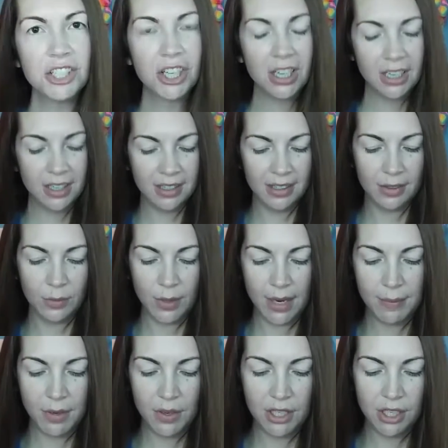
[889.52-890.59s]
sure what
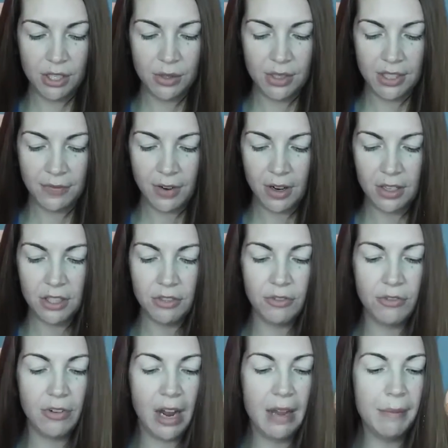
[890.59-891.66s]
I'm going to do as far as
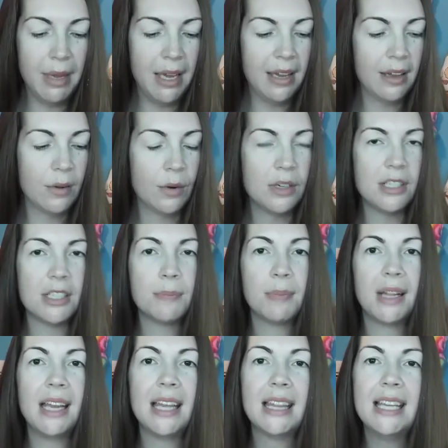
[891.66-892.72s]
framing or
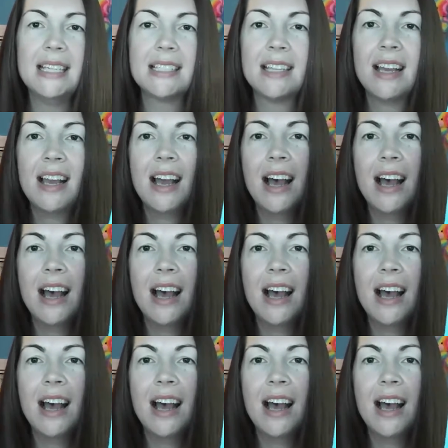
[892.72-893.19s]
displaying these.